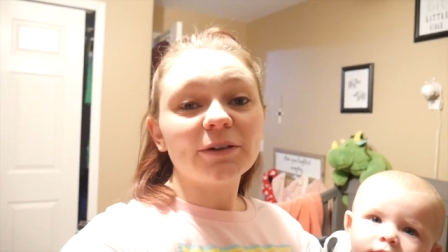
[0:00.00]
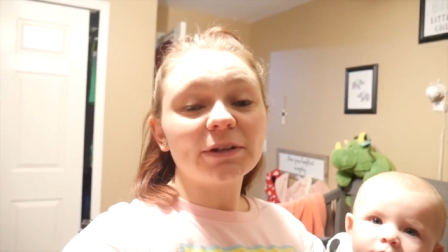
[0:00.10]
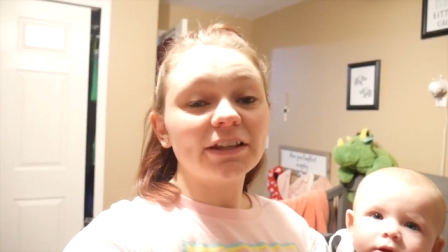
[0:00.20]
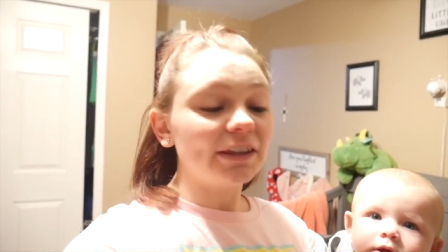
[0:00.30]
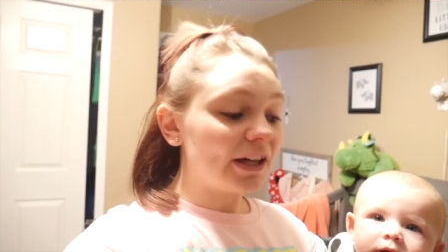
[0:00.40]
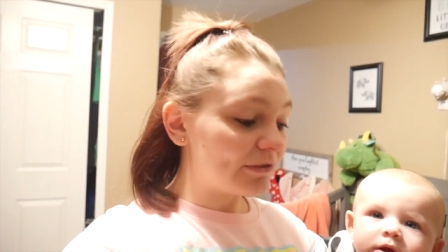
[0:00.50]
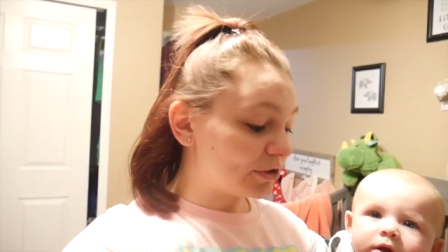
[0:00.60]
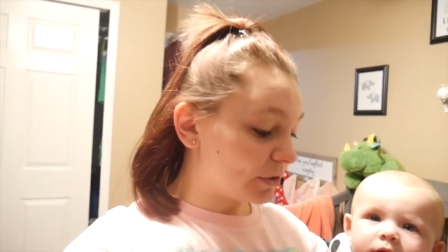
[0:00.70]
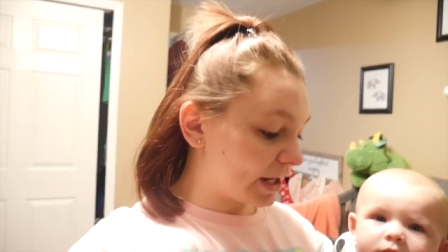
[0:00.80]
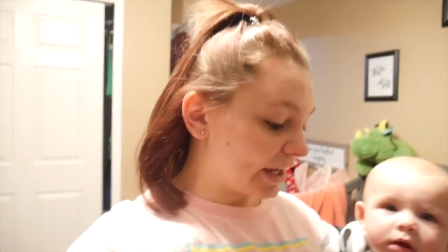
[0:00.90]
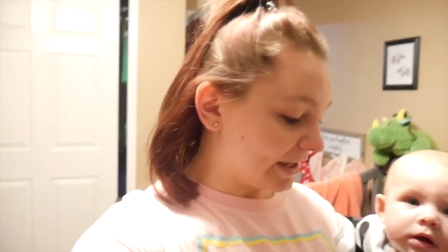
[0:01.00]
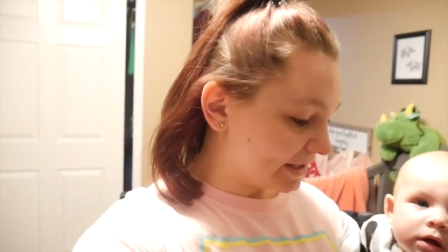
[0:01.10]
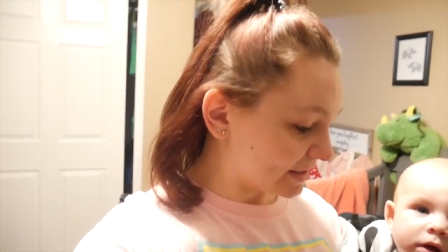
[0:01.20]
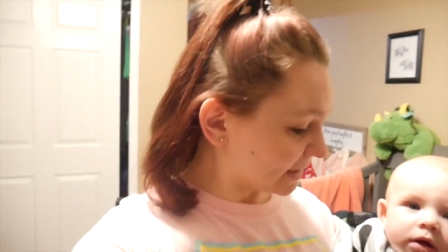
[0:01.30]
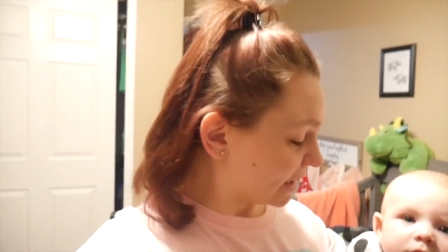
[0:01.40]
it. We love you
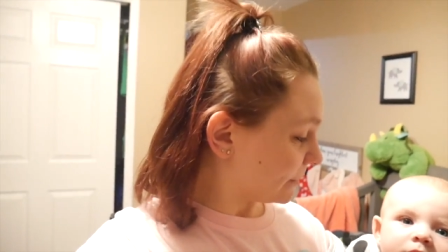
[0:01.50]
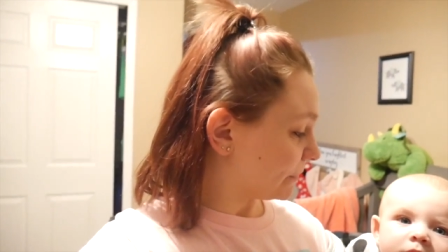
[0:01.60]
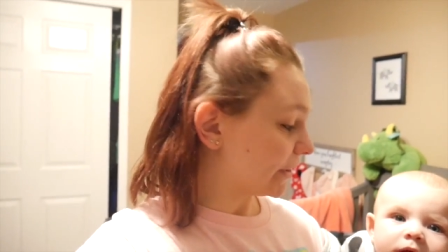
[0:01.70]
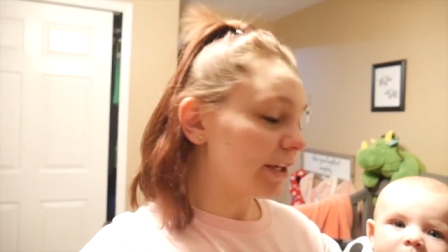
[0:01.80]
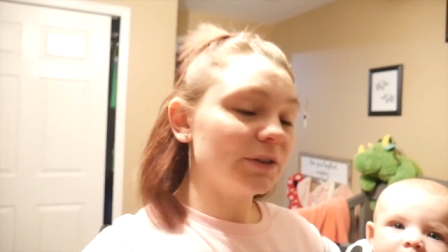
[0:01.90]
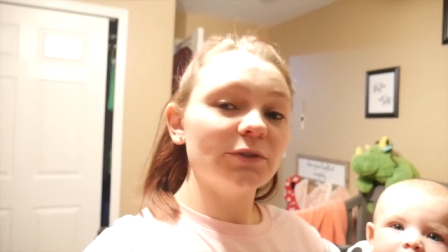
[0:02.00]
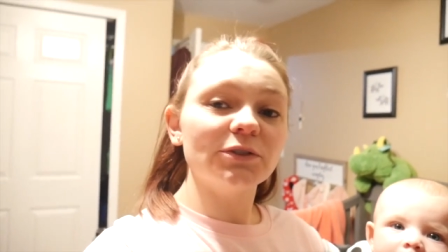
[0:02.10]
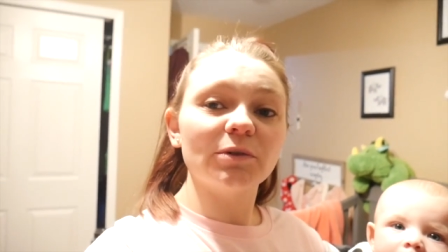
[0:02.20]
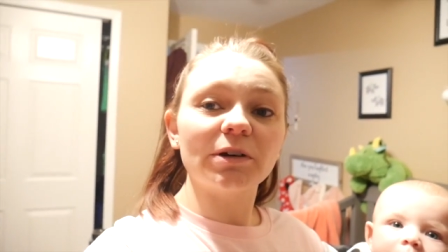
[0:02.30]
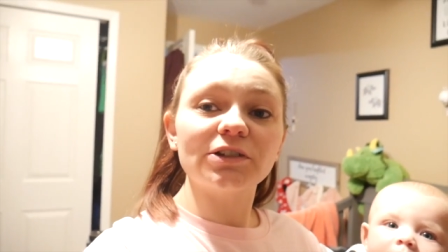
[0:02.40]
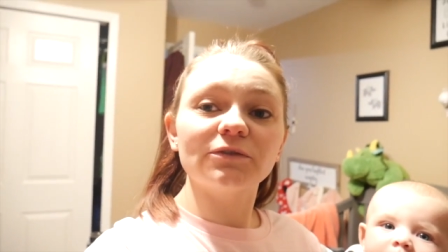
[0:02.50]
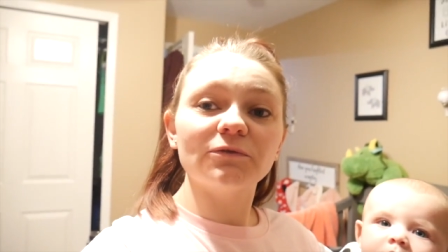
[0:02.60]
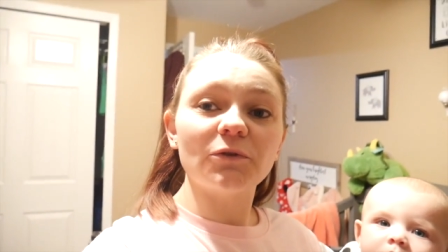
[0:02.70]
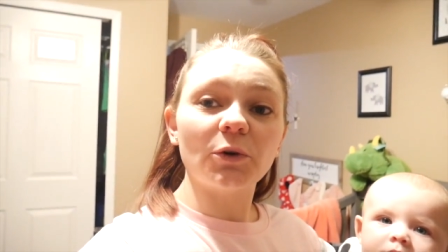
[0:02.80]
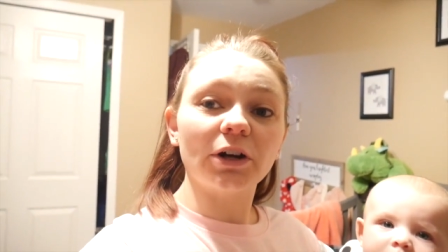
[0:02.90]
guys. Um, thank you so much
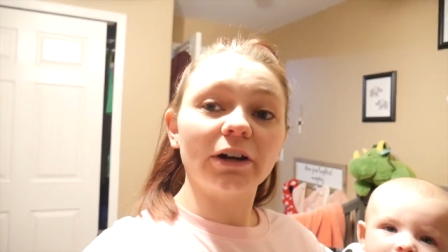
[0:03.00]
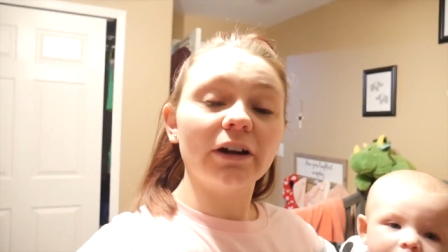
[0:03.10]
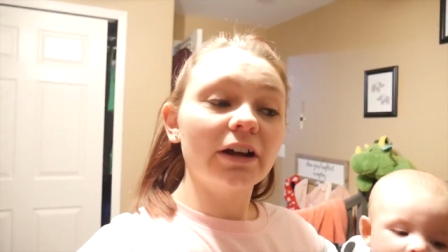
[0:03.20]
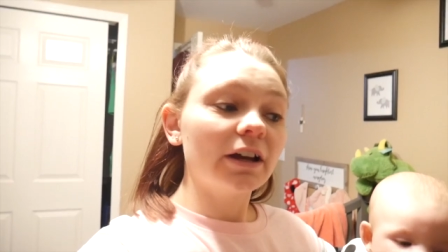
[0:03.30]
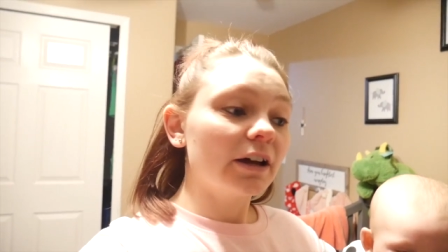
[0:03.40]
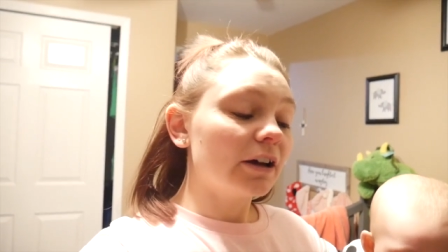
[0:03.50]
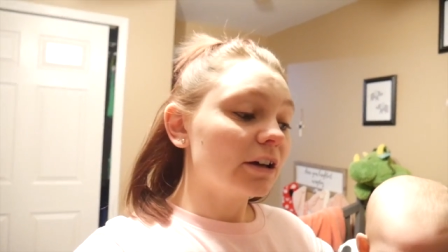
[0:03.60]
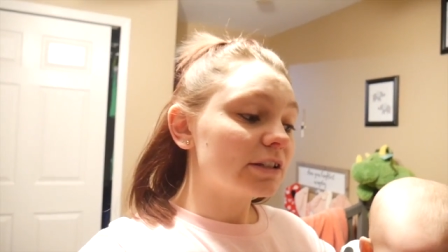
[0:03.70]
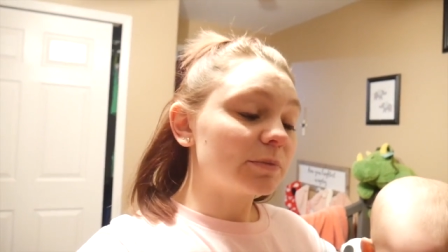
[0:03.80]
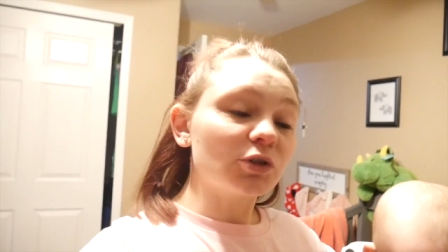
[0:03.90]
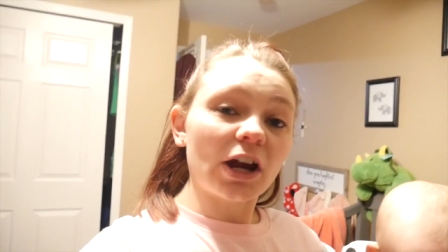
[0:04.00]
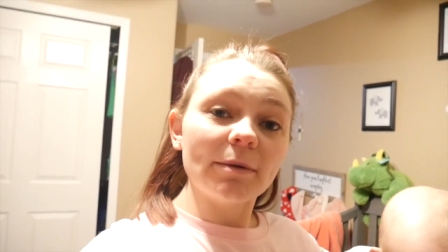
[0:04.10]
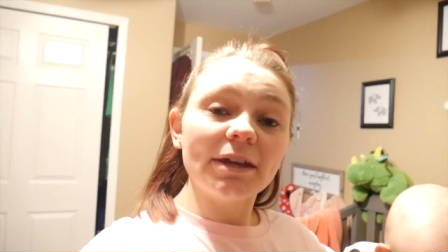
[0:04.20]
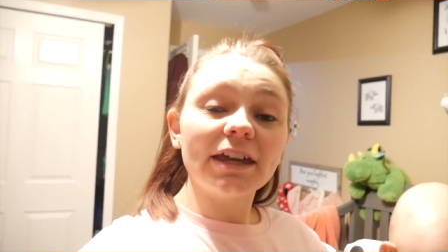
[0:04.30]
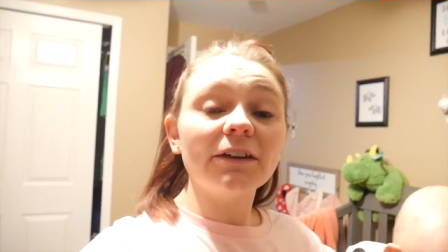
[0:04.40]
for
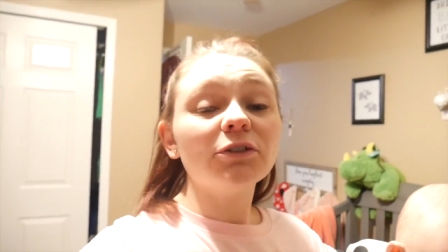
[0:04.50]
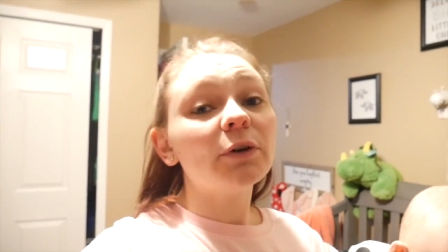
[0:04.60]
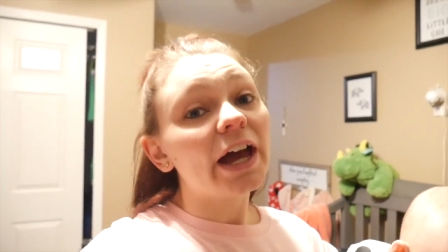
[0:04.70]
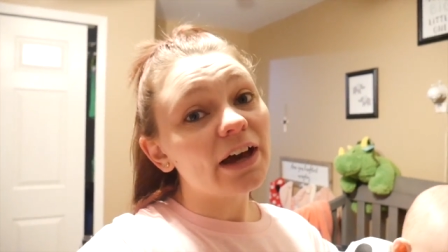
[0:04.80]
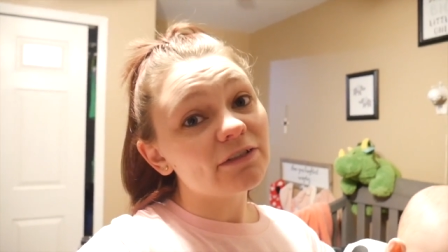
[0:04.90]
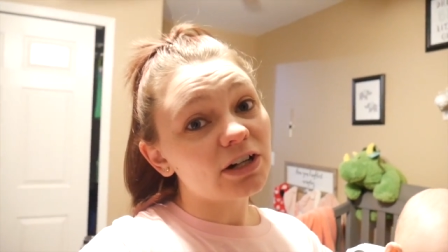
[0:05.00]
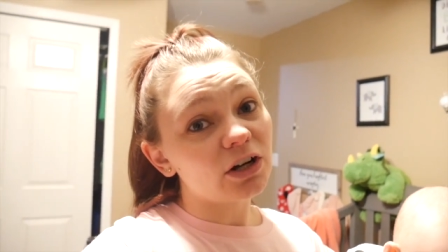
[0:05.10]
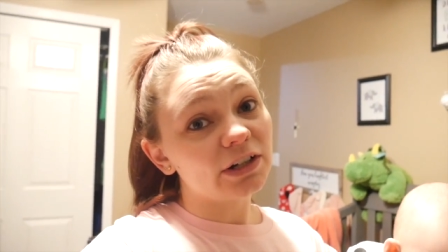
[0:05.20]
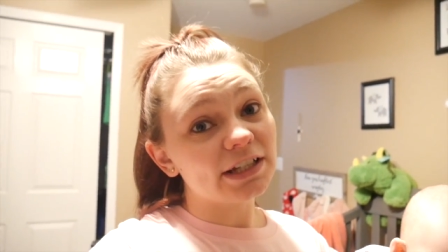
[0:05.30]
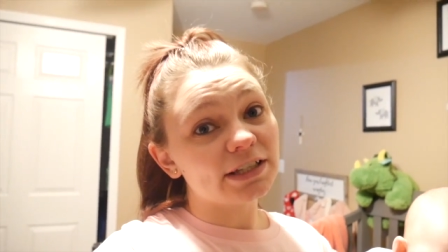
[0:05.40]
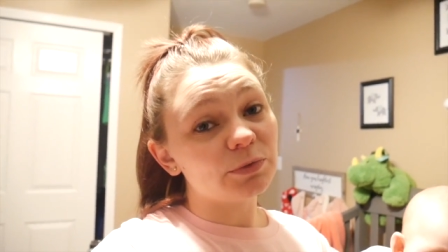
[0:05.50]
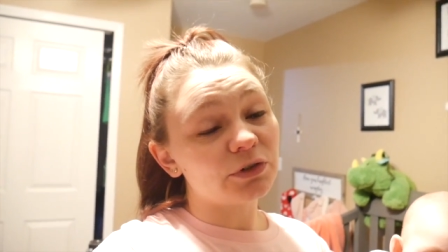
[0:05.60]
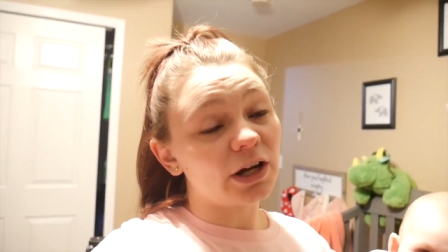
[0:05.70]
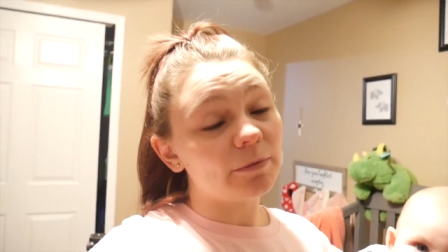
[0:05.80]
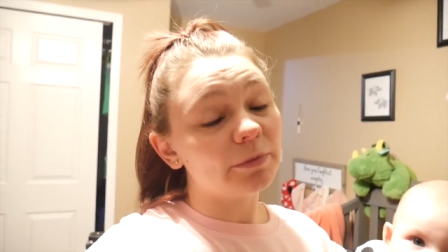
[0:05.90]
subscribing. If you haven't already
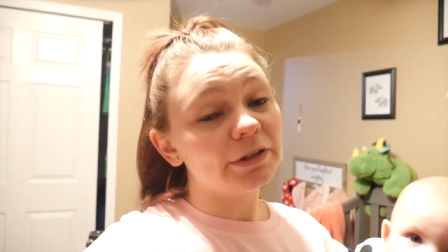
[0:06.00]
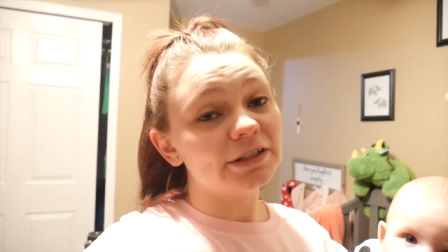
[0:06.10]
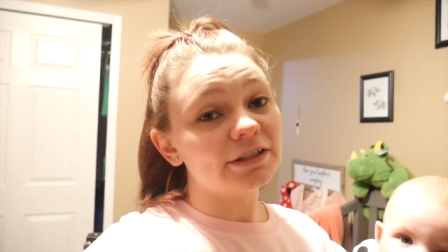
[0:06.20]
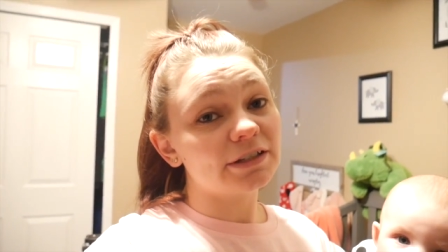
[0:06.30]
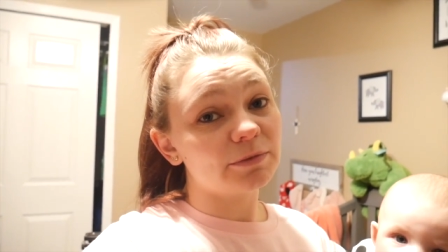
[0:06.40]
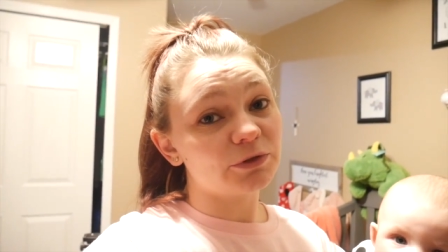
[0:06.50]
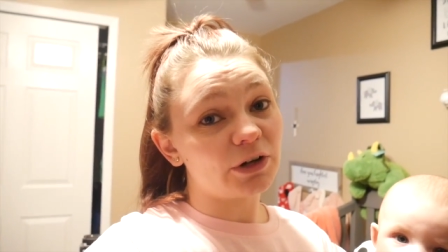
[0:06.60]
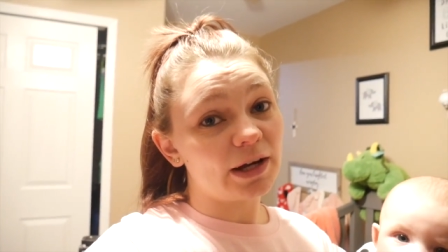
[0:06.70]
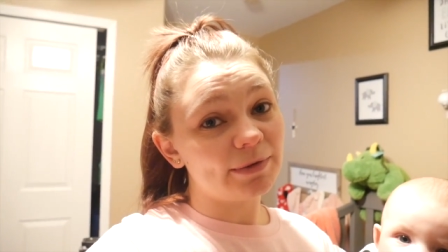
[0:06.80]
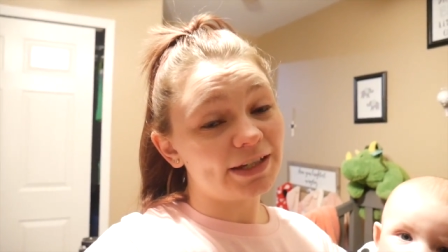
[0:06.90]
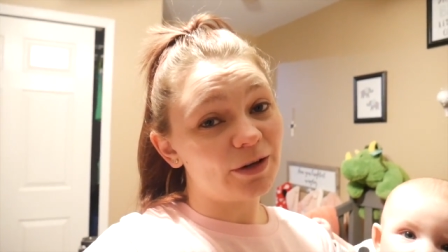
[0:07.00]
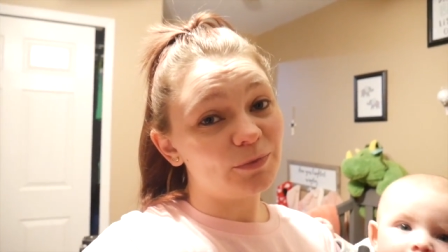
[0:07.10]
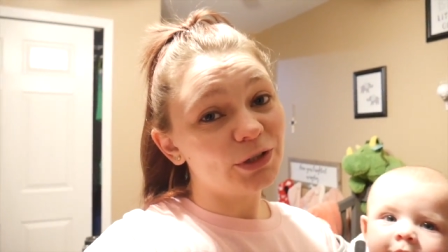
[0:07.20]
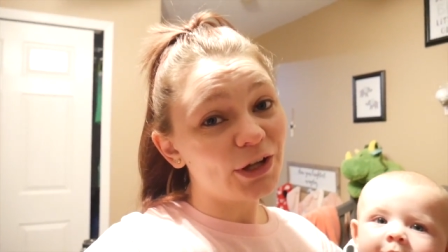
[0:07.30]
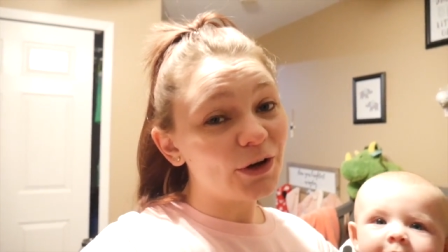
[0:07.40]
subscribed, please subscribe down
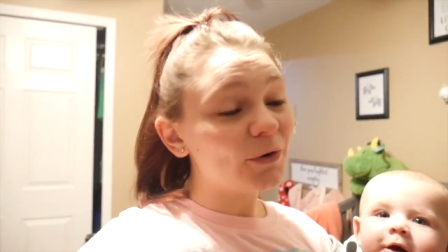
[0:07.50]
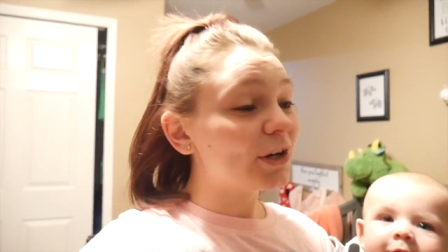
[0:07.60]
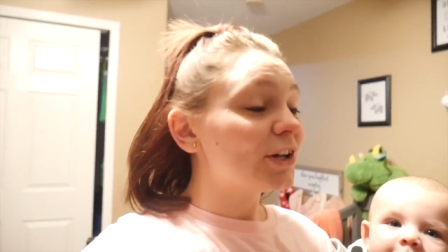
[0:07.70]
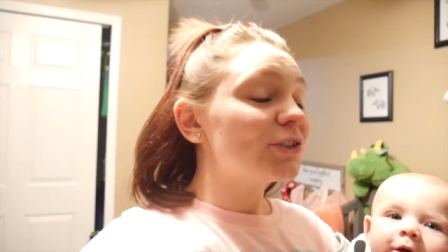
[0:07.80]
below.